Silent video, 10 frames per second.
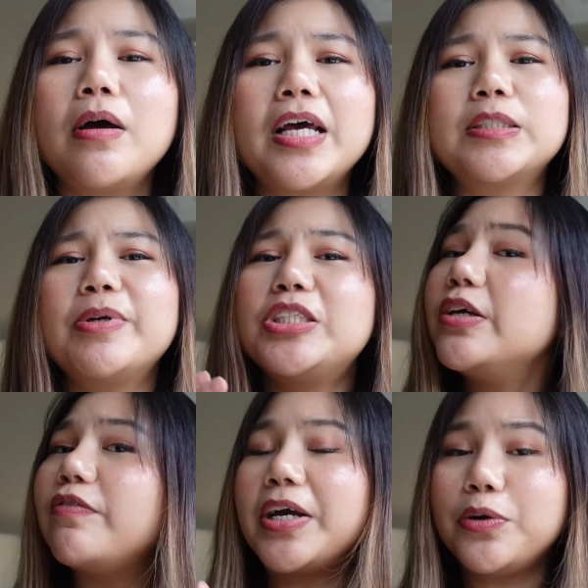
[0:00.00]
especially
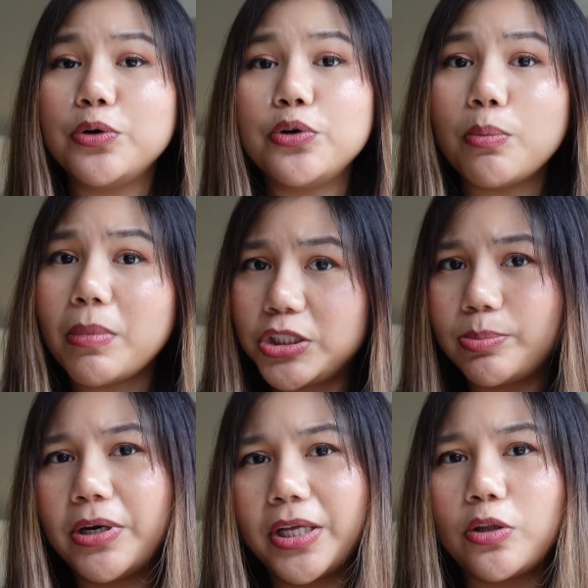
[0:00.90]
if I don't know much
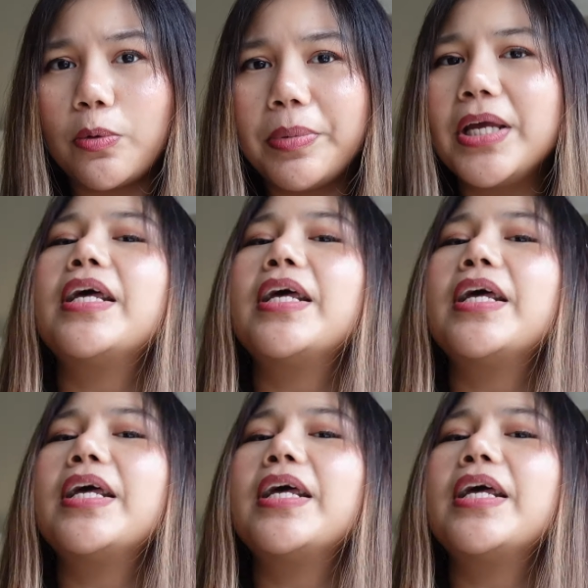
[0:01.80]
about that topic.